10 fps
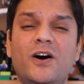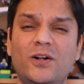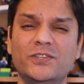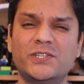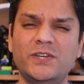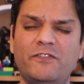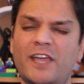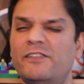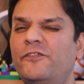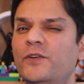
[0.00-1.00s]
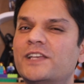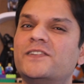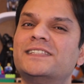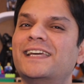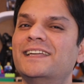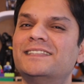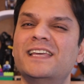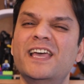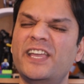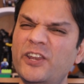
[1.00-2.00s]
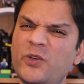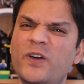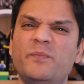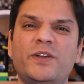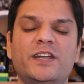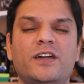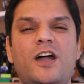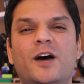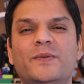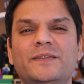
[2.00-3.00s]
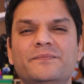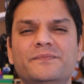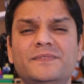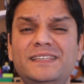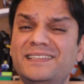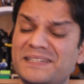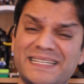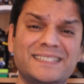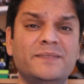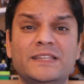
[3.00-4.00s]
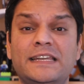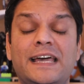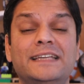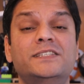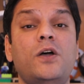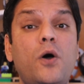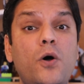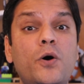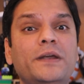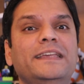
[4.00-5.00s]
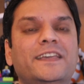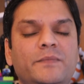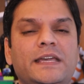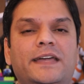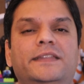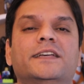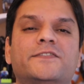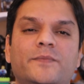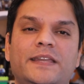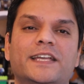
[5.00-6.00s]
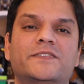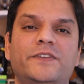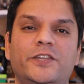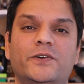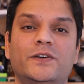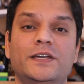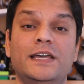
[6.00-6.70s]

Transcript: Also, if you have a few extra seconds, can you go and put in a comment? Either say something nice or give me ideas for my next video.